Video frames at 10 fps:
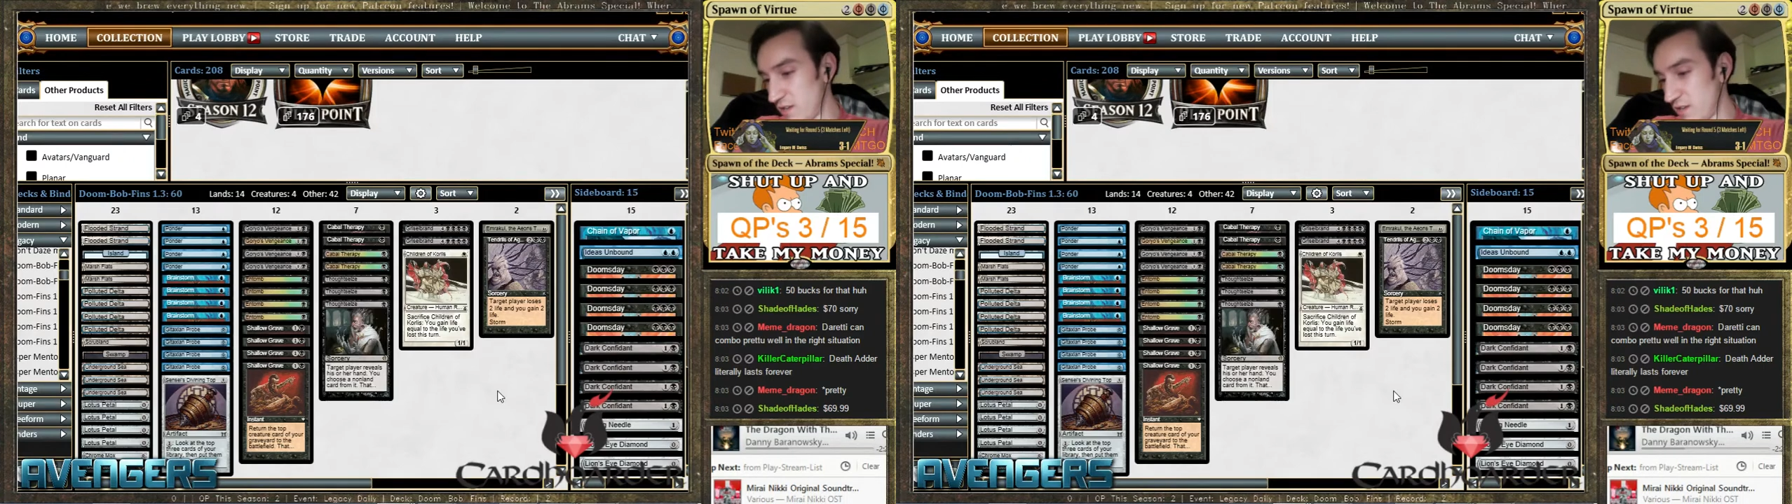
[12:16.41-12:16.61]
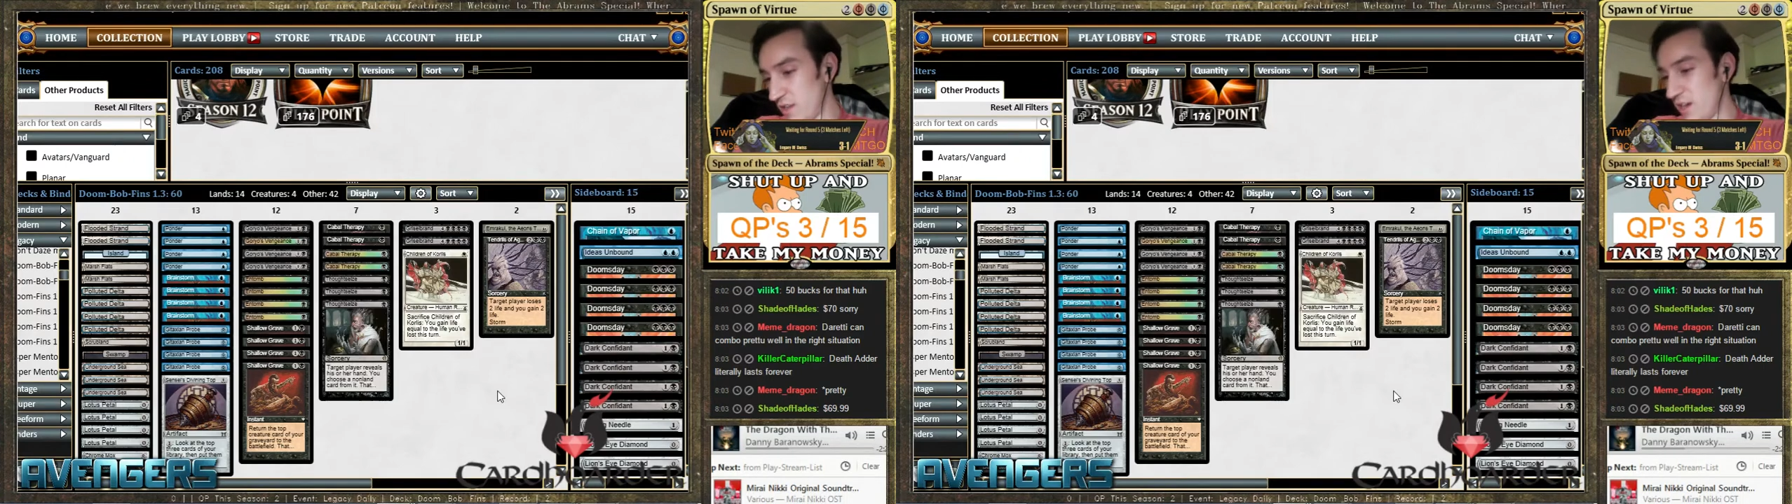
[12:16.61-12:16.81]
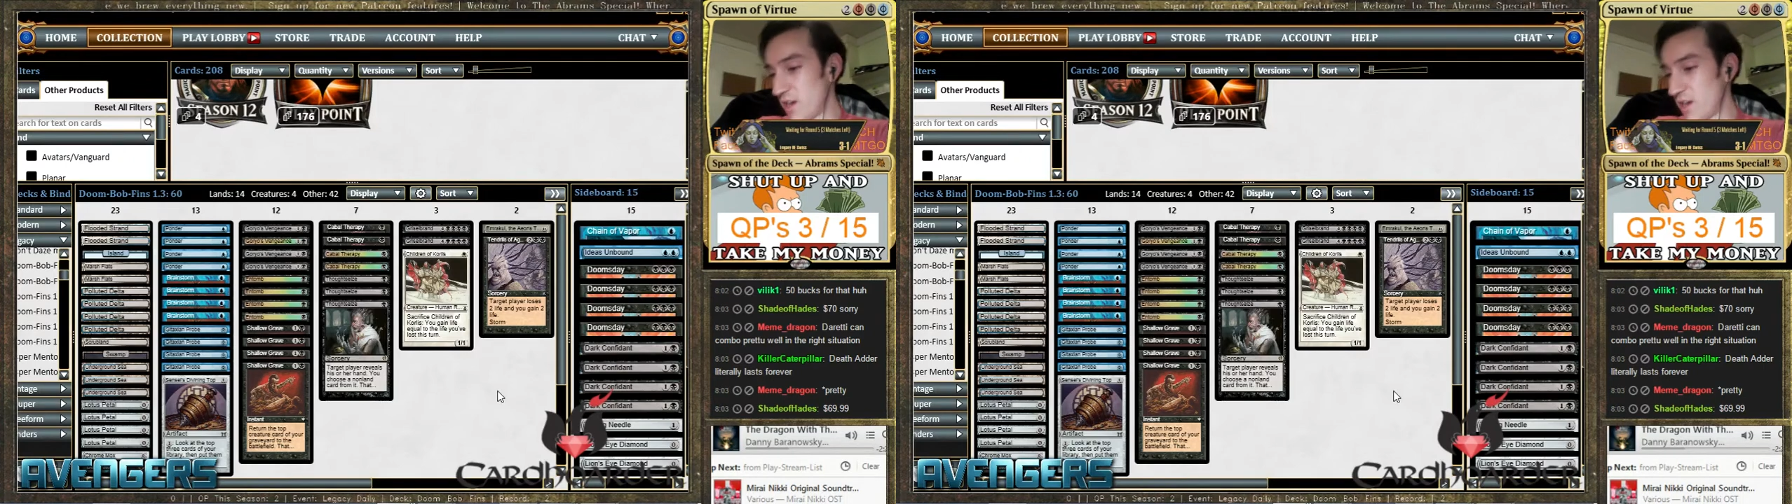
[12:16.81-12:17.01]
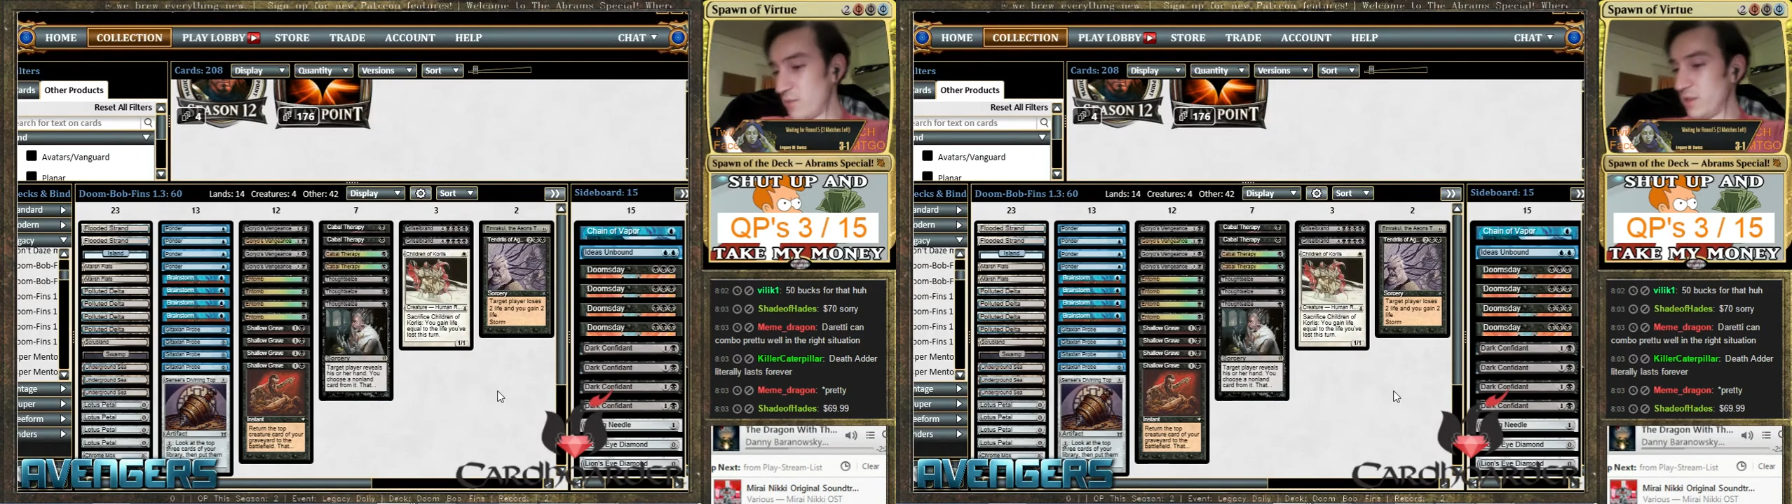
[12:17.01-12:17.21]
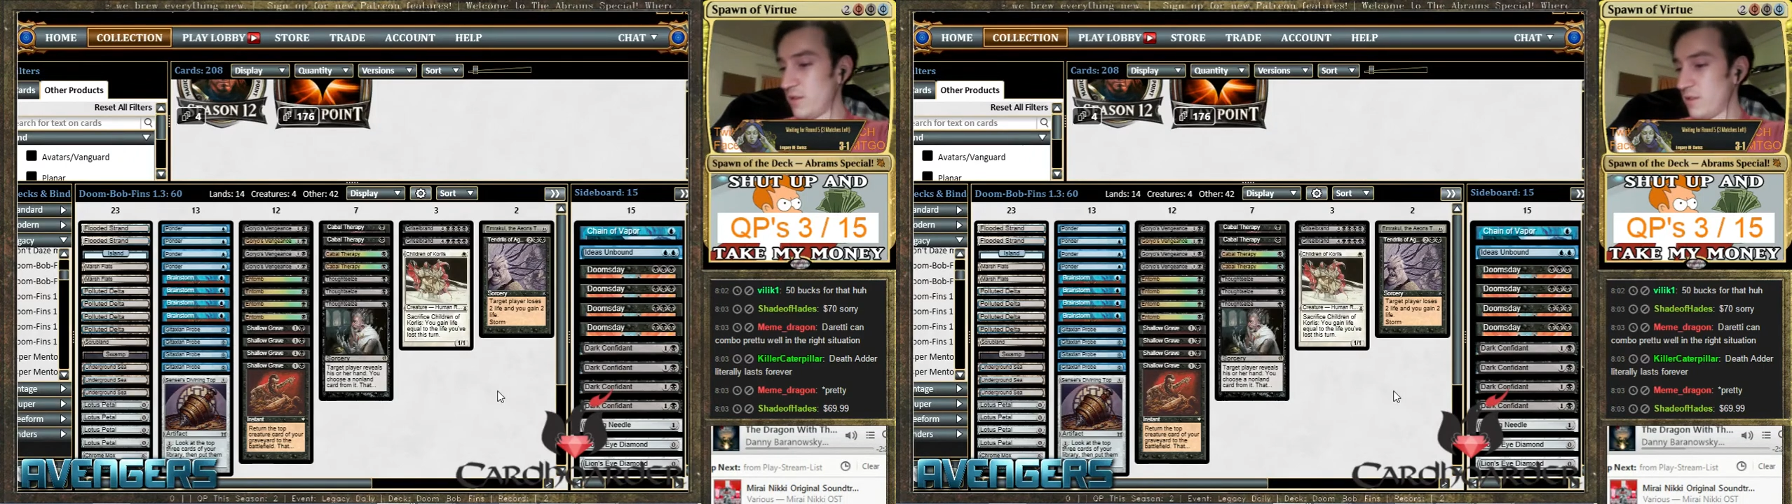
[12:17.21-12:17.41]
clean it up a
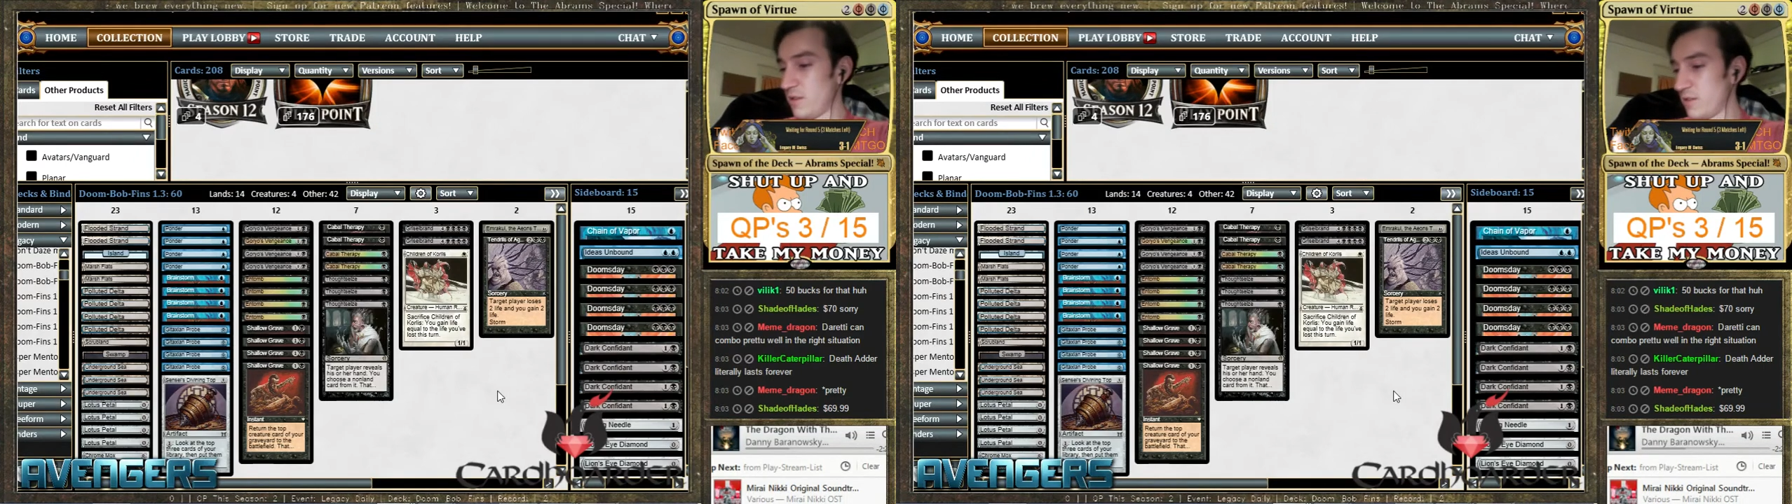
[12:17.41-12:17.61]
little.